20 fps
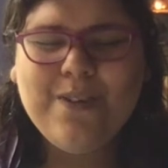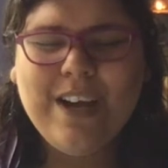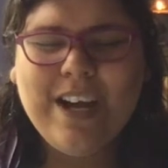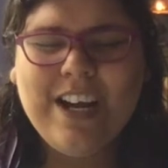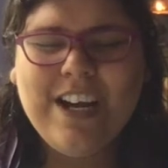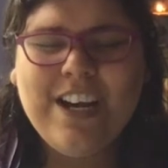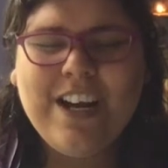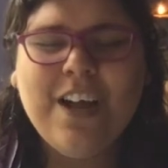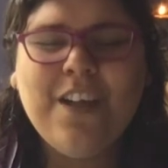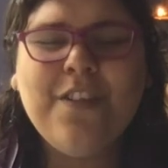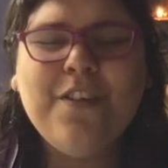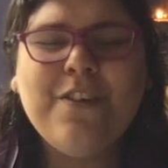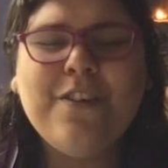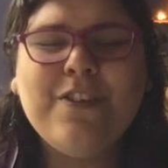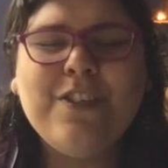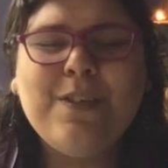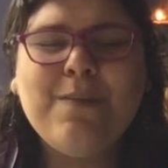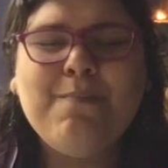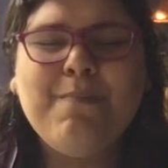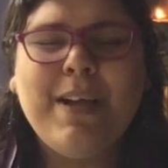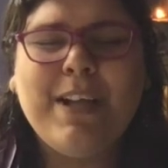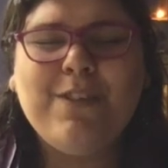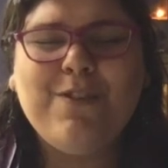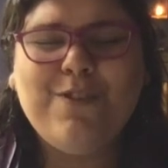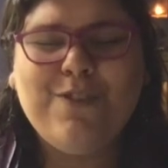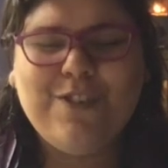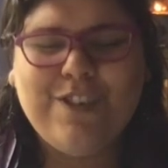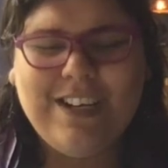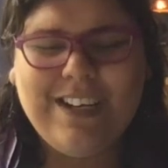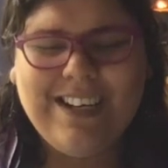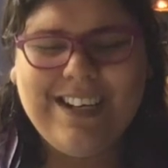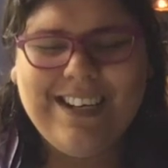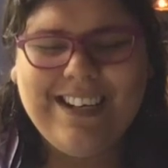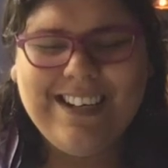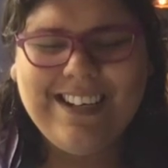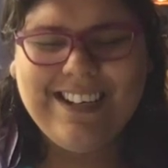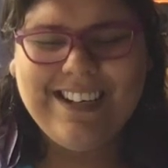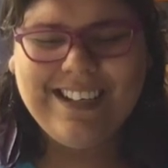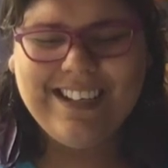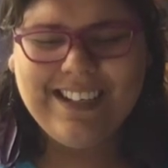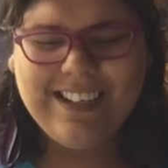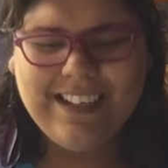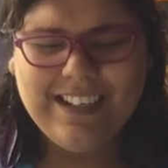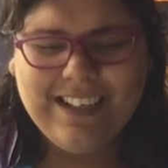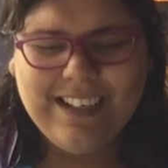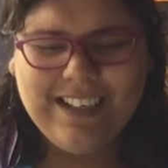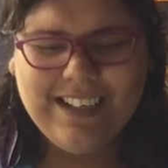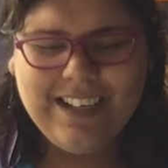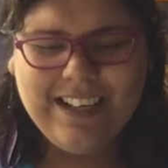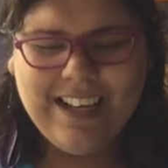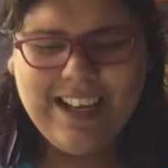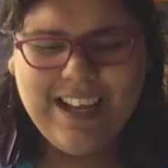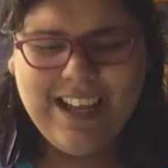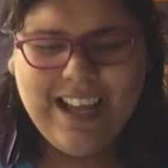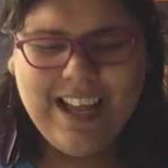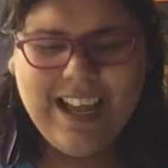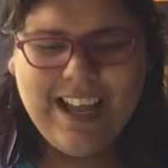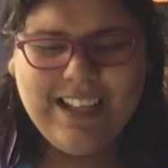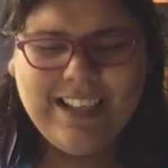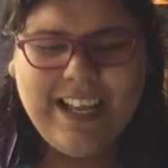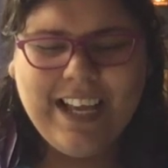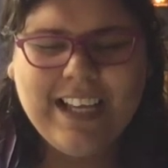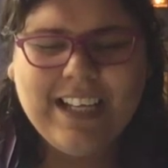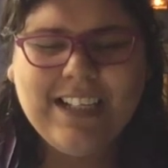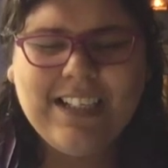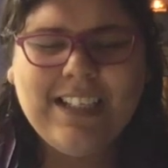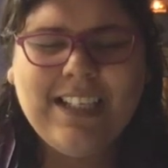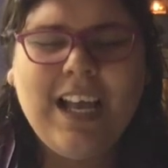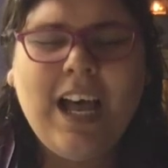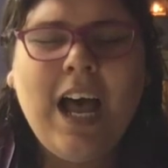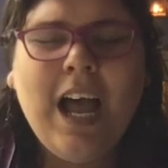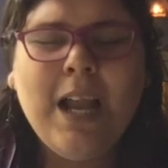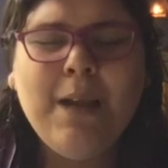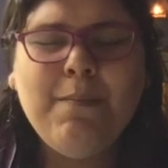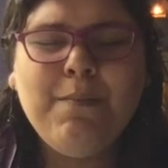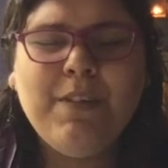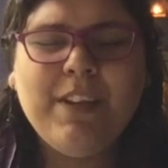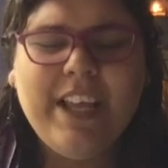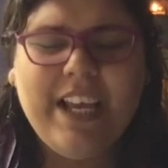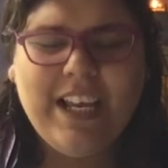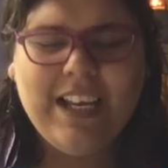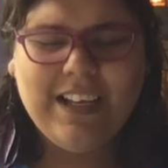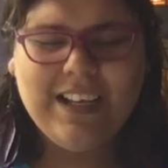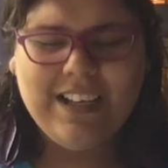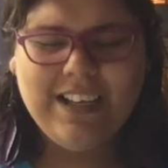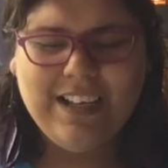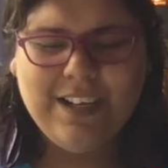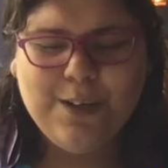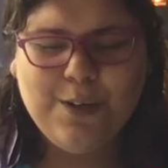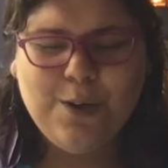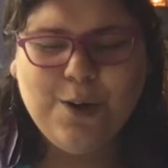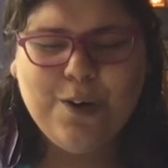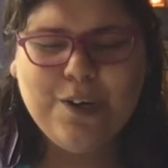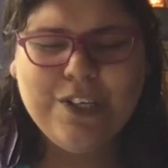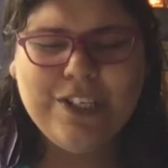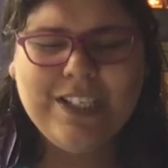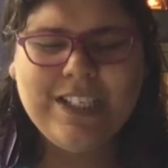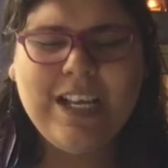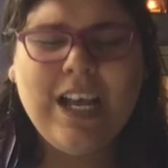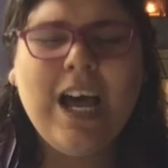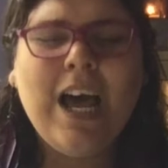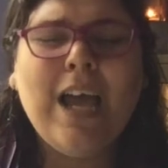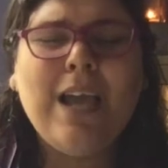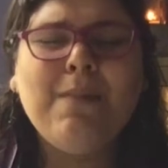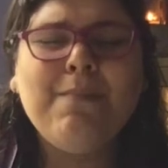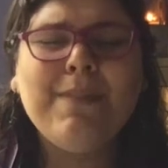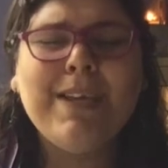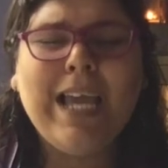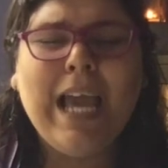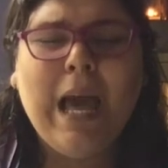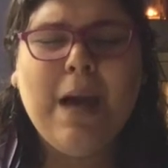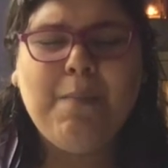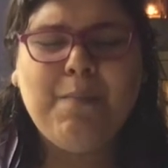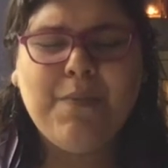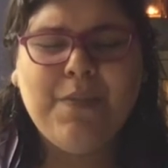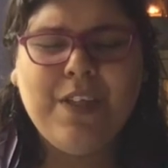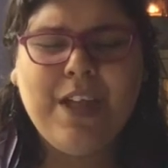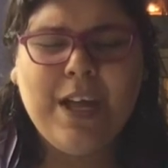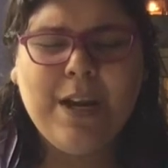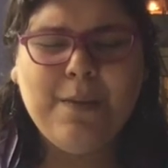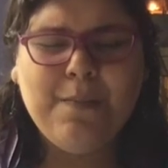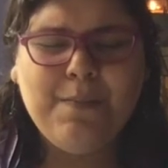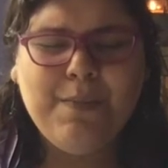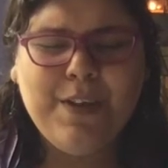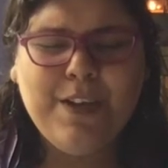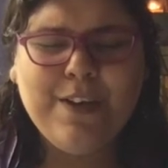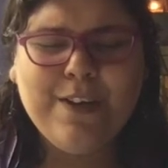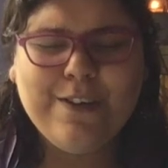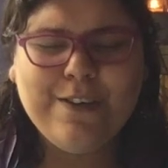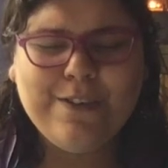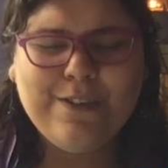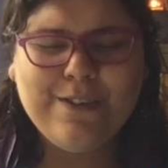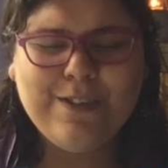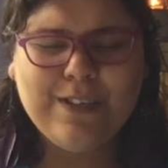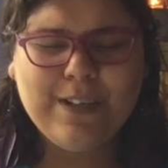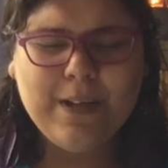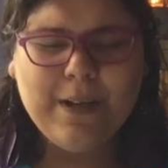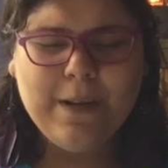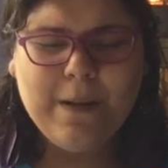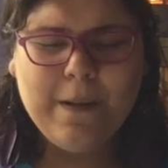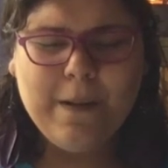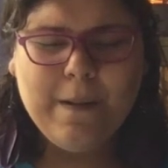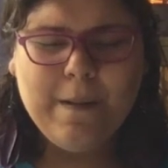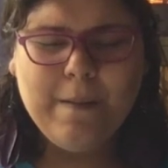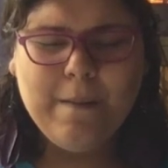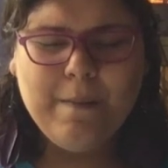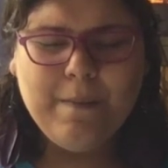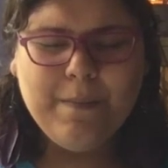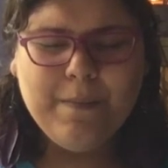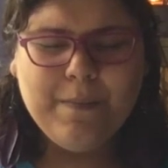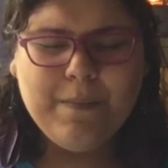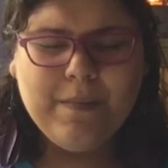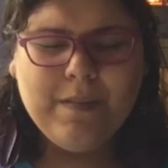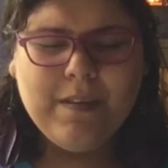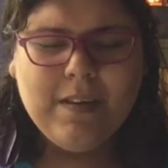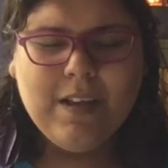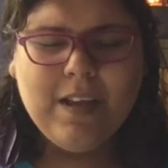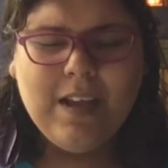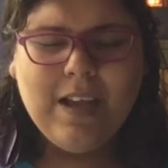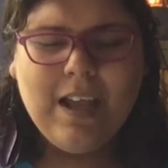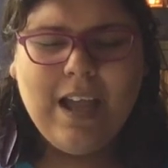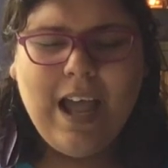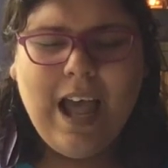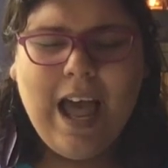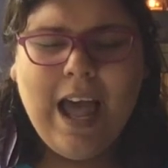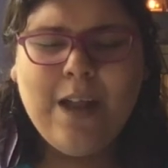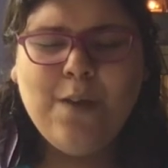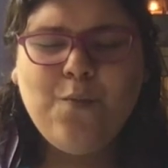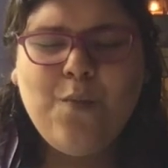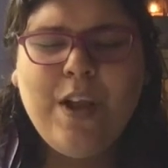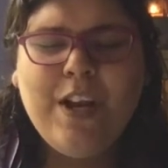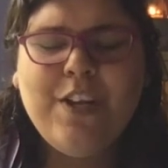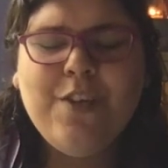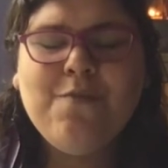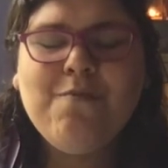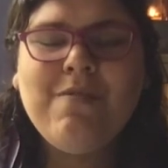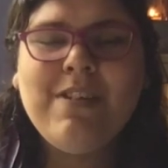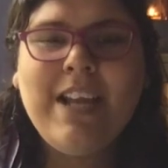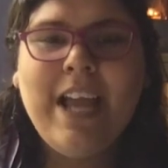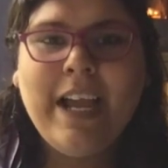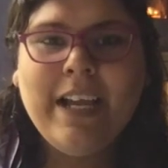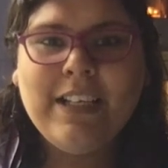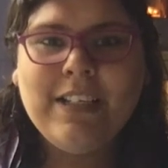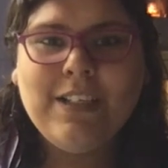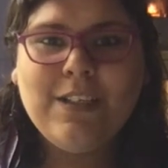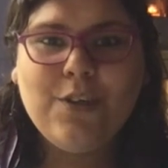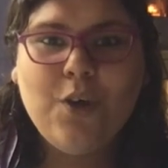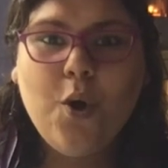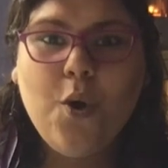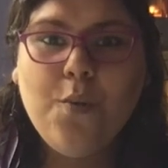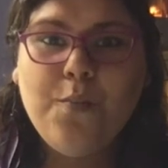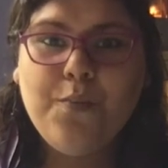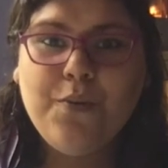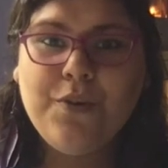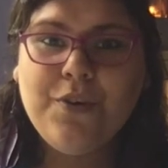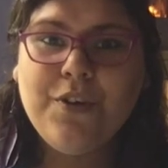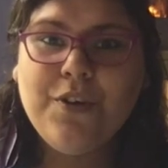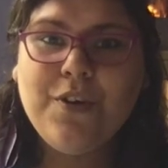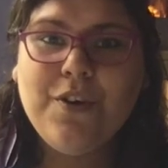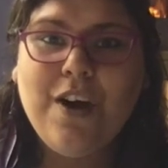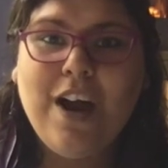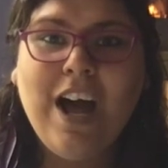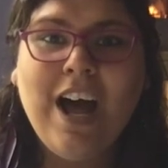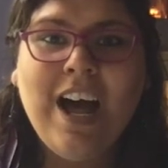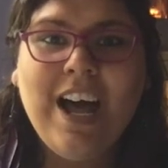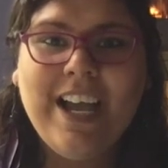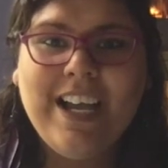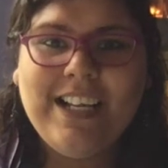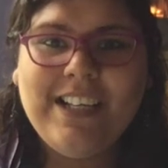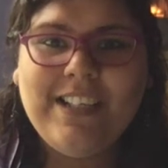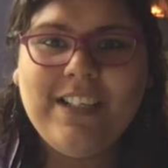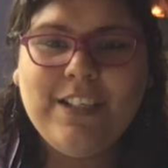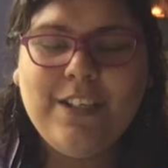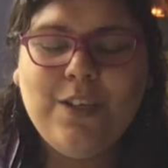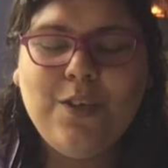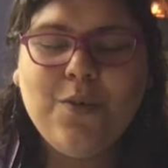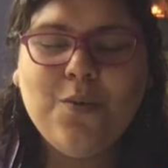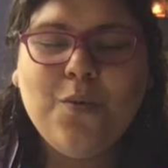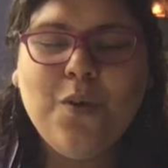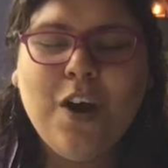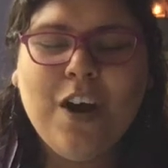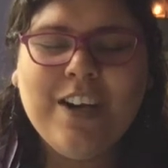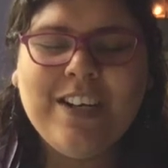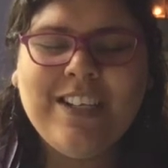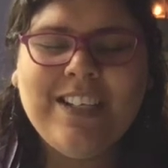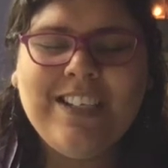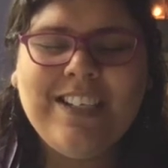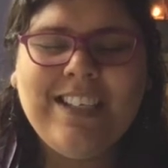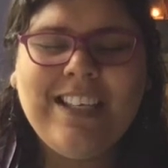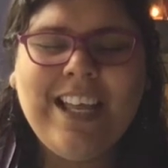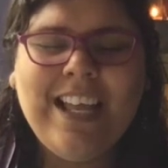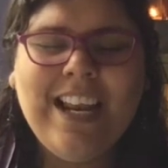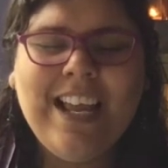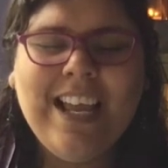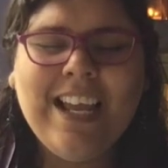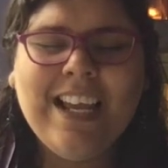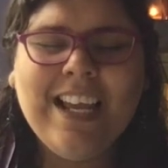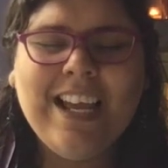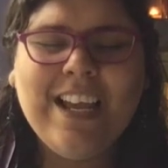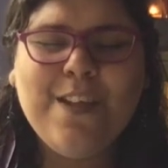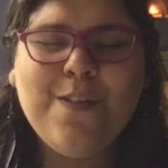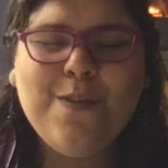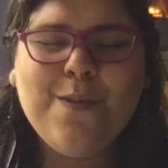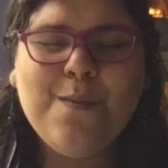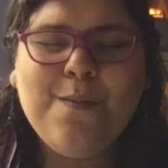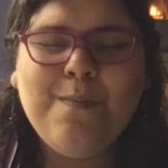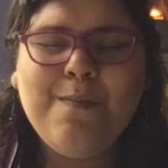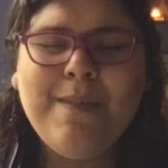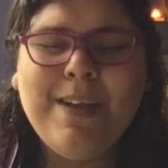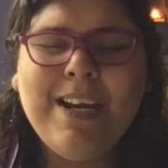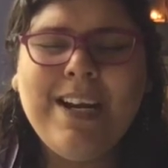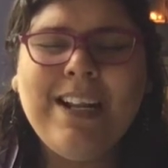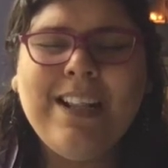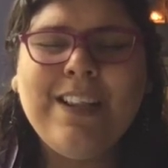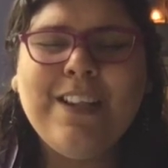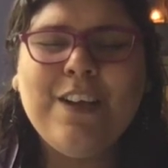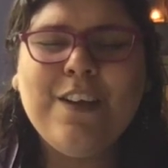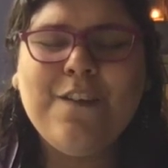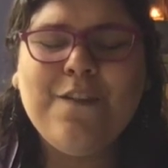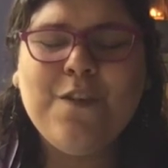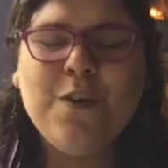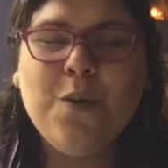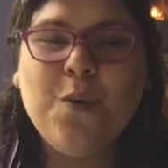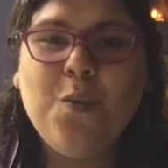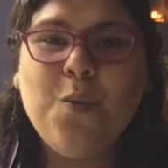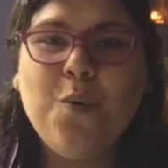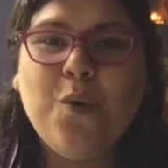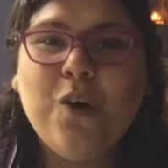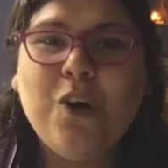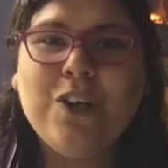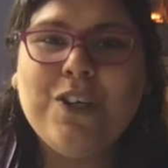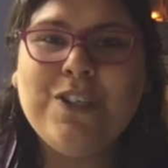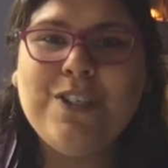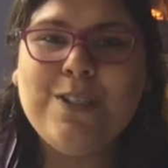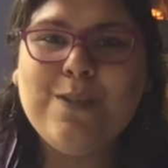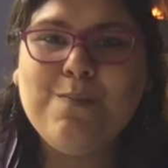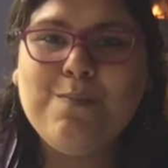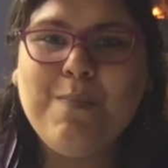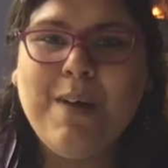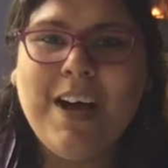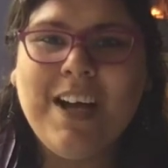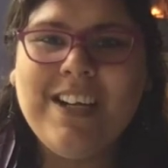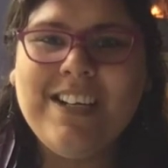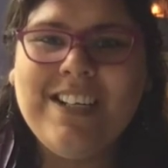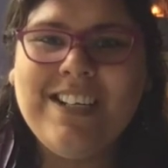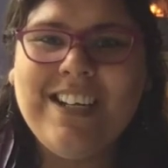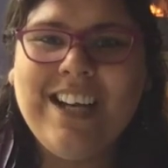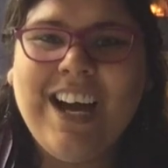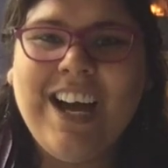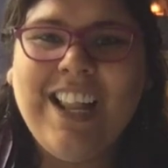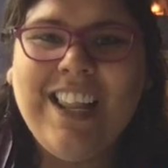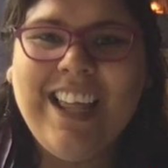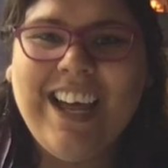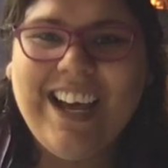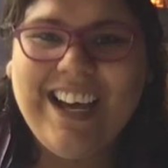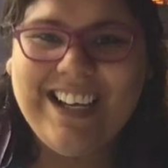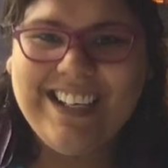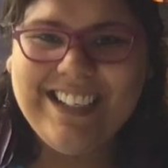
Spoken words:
another dimension, like a time link or a time gap that appears. And when you next open your eyes, you are sitting in the middle of a quartz mandala